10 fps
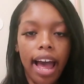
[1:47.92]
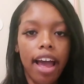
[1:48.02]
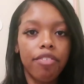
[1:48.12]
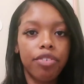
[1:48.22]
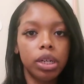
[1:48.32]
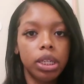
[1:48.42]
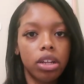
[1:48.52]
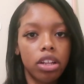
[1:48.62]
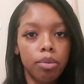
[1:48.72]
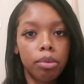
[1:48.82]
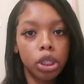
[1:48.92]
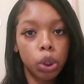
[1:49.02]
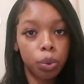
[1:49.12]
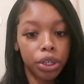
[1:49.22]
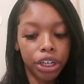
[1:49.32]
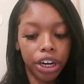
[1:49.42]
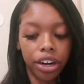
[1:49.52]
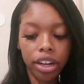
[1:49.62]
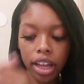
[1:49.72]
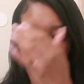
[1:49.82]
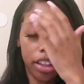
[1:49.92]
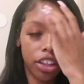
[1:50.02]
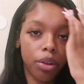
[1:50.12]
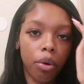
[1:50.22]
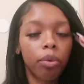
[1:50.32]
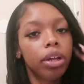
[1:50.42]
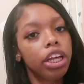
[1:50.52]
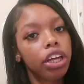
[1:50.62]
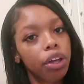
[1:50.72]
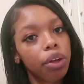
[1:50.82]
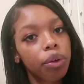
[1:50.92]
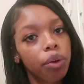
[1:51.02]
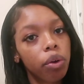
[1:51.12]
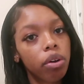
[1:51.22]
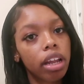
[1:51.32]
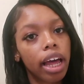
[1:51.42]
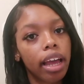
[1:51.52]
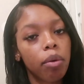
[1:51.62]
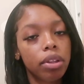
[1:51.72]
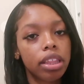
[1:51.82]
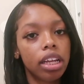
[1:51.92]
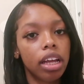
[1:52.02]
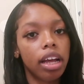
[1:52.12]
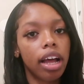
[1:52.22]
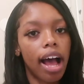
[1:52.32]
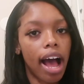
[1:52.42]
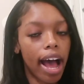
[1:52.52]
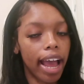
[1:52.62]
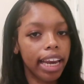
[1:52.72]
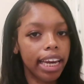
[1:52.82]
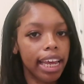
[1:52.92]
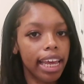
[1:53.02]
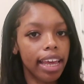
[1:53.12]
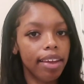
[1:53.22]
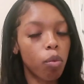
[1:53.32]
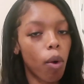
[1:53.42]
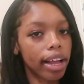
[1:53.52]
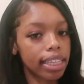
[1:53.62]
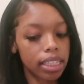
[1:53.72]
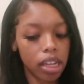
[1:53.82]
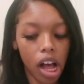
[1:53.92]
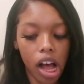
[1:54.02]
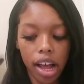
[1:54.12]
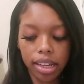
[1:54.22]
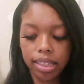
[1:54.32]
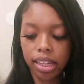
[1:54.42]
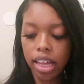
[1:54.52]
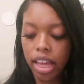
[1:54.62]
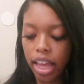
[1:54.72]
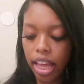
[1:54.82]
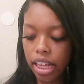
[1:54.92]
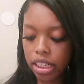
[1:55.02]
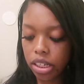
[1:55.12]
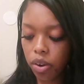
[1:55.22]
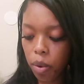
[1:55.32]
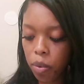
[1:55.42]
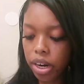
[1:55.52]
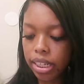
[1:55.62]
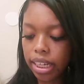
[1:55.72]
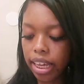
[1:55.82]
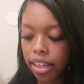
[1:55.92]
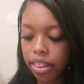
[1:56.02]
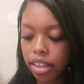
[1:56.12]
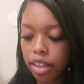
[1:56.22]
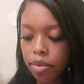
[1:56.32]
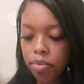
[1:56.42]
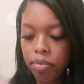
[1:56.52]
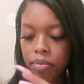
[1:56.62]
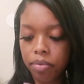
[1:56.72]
I first saw them on Twitter. I thought they were really cute, with the high knee white socks. And so I wanted to get them.